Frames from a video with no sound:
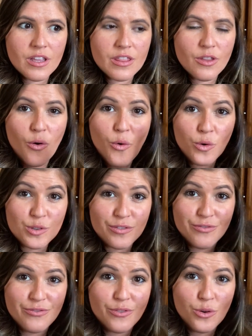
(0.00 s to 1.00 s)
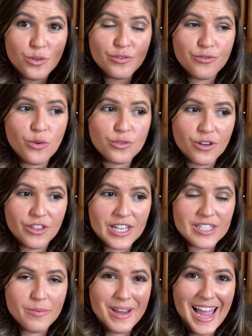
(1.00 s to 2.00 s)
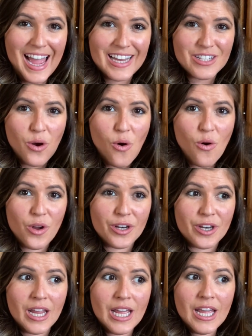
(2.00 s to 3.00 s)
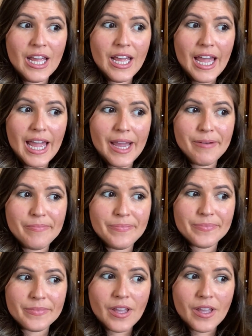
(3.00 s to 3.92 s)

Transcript: the old old folder things that we had on um,